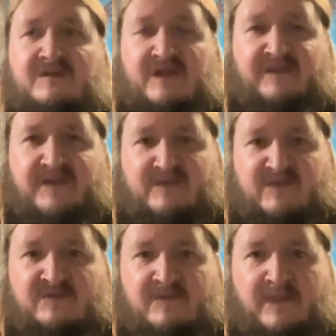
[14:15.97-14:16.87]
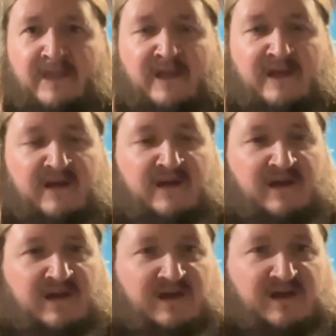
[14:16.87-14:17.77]
Death Hammer.
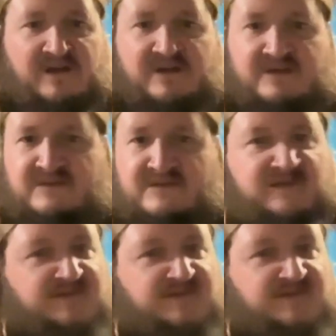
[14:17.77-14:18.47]
And